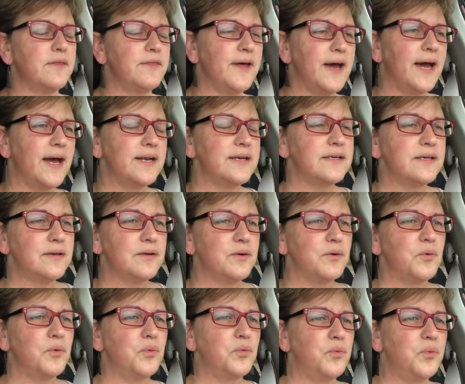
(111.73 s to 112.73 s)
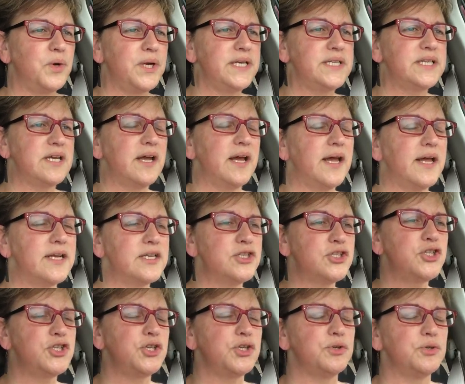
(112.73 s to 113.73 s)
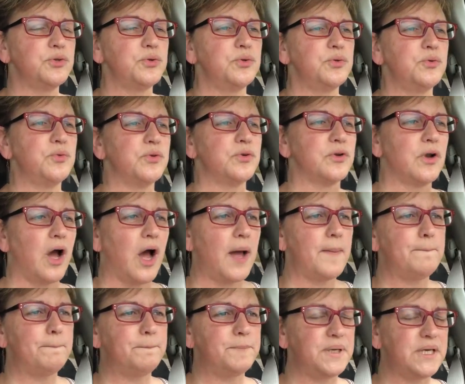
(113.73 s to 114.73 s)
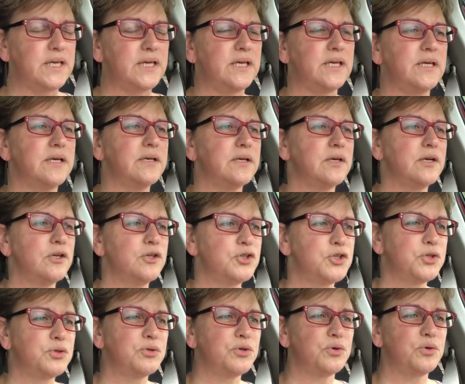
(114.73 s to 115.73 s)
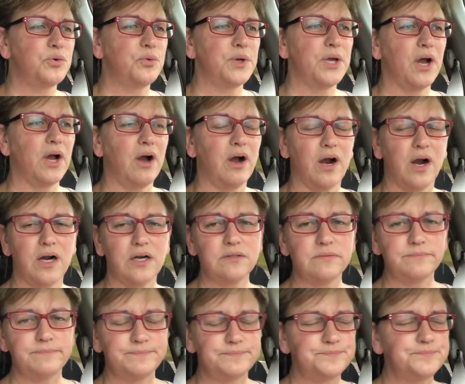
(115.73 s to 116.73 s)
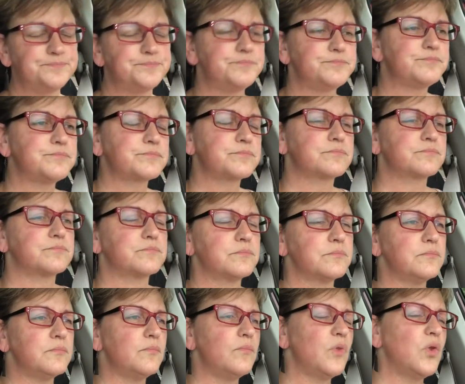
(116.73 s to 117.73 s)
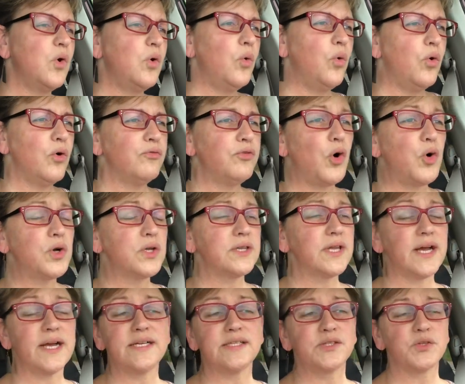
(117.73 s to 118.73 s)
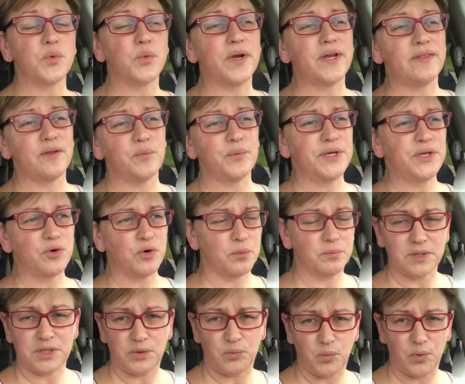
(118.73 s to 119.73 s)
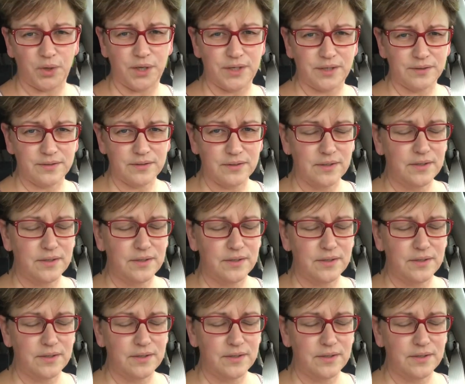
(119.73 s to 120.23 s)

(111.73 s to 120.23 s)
That we tend to not be true to who we are or vocalize the way that we normally would.